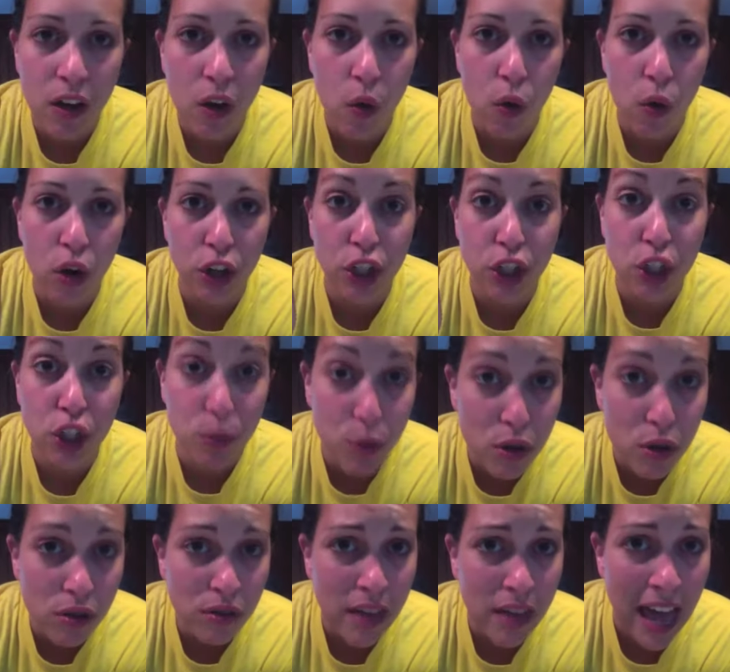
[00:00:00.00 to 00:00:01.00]
or
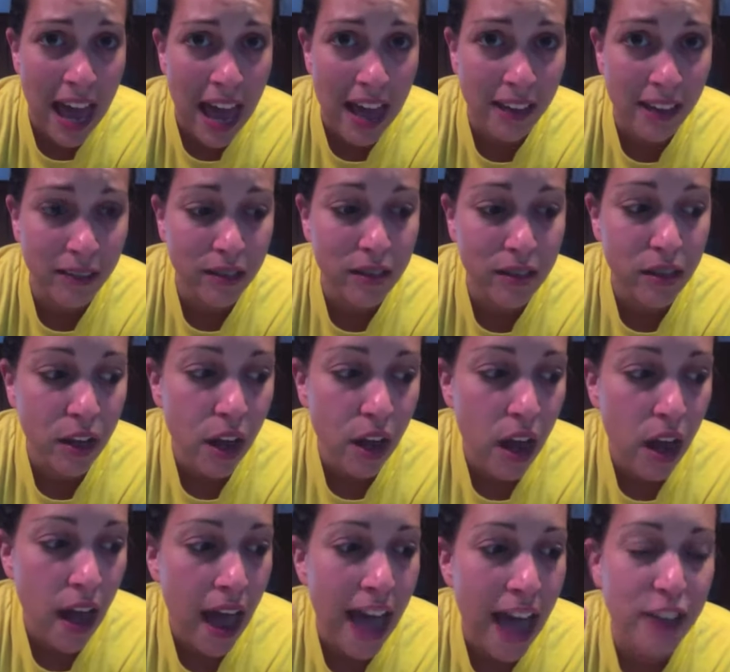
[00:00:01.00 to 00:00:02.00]
smooth
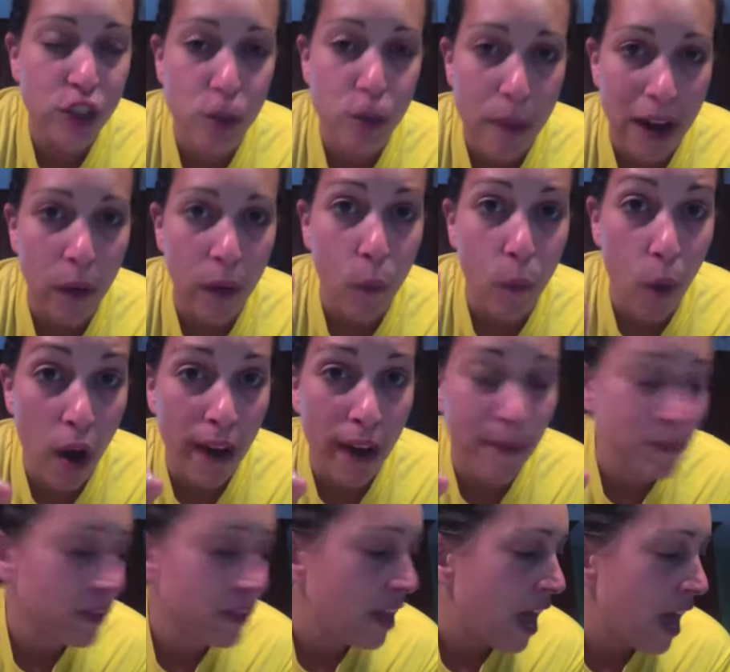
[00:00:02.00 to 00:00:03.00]
as you might want.
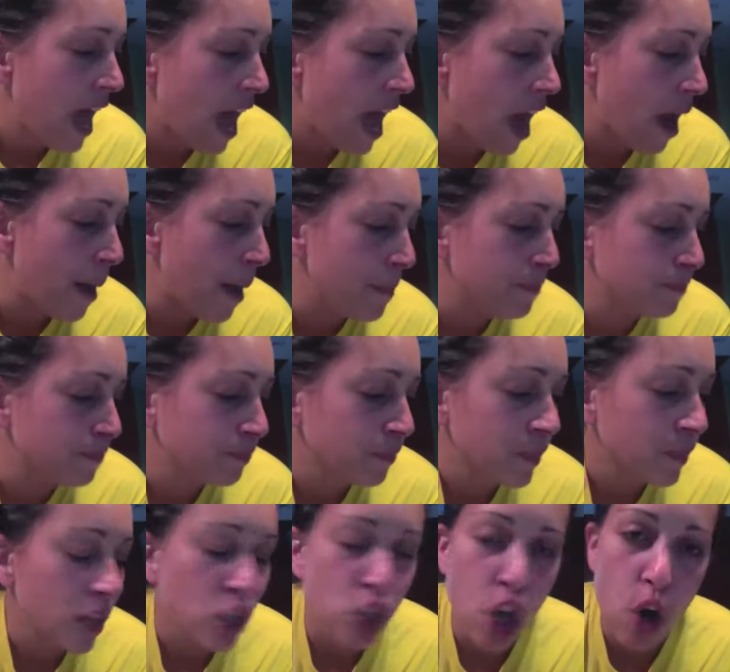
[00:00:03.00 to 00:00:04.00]

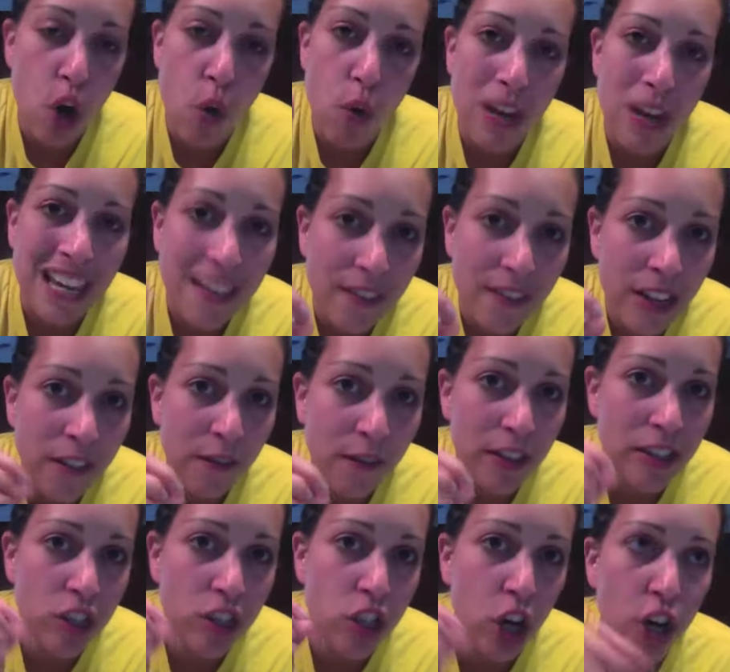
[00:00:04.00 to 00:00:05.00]
So even if
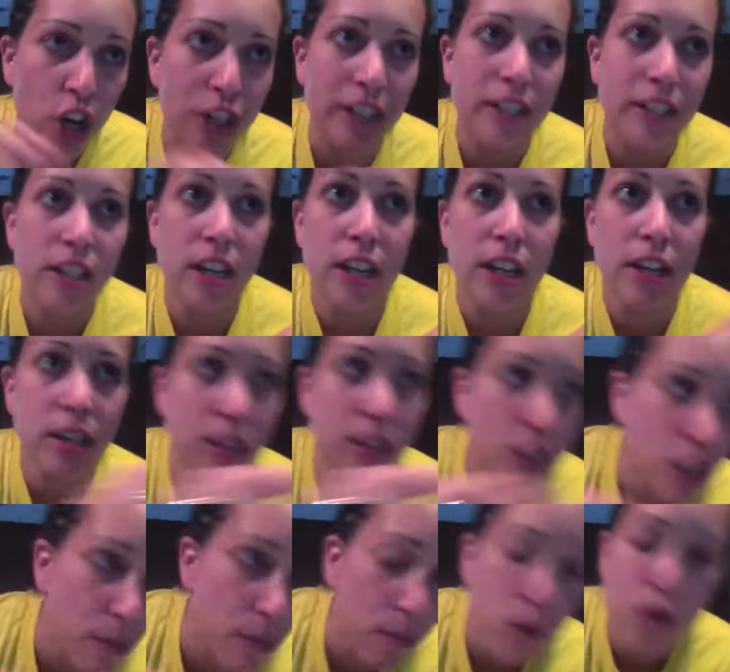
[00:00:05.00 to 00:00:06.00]
it's starting
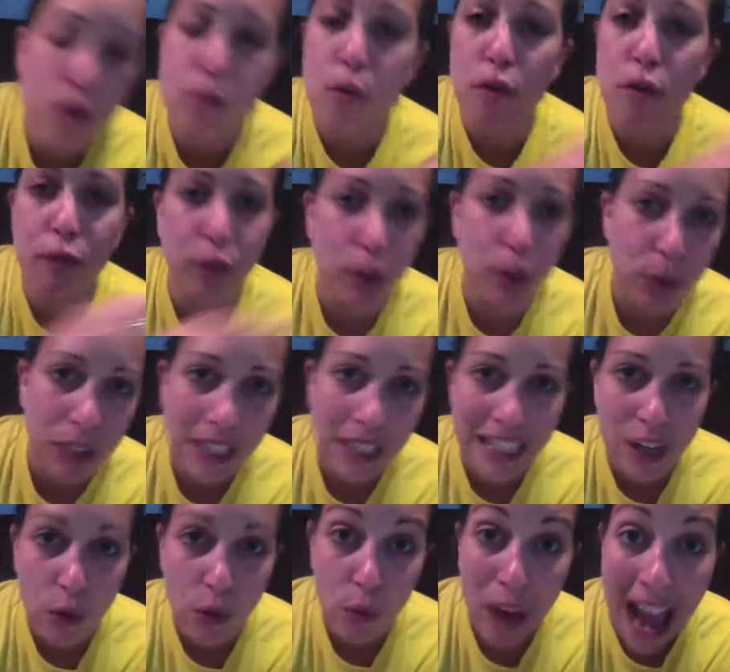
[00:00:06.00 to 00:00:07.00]
to move more
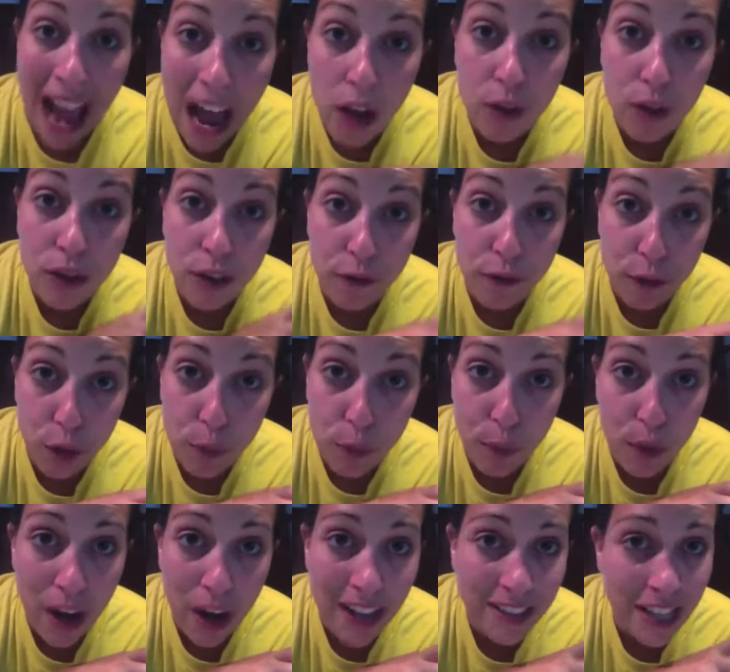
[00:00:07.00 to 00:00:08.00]
fluidly around the food
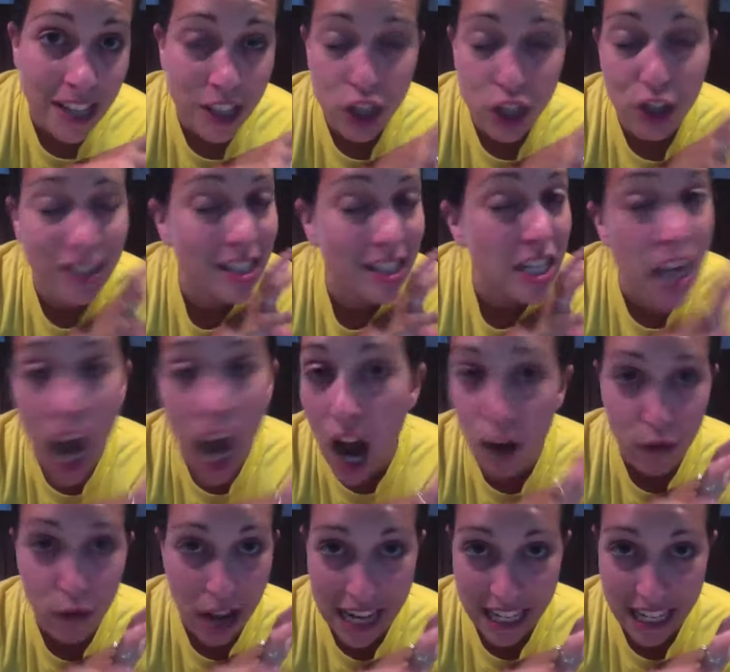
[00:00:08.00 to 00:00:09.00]
processor, it's
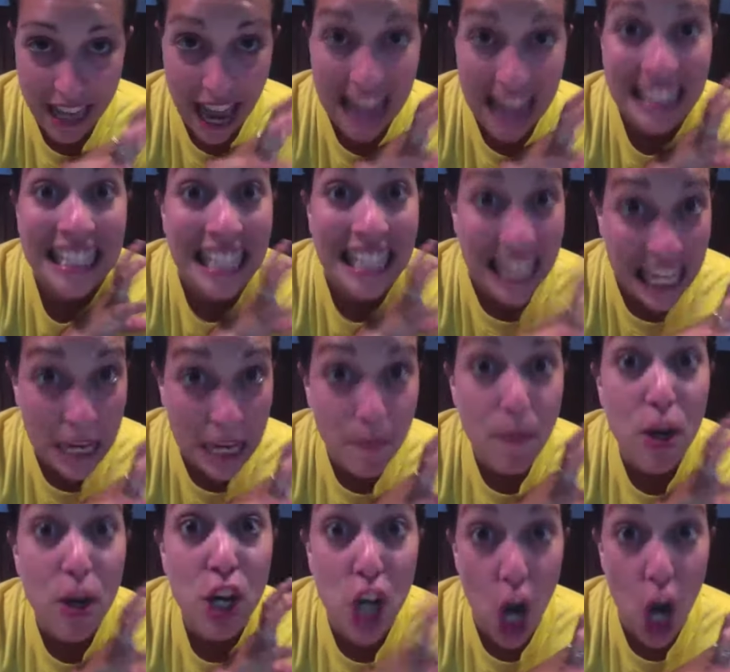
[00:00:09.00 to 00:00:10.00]
not ready yet. Keep
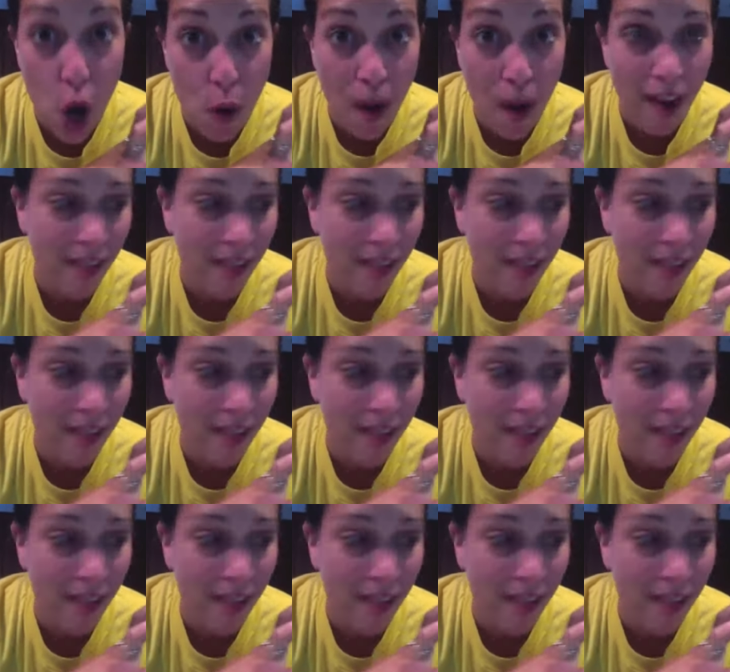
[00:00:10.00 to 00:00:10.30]
going.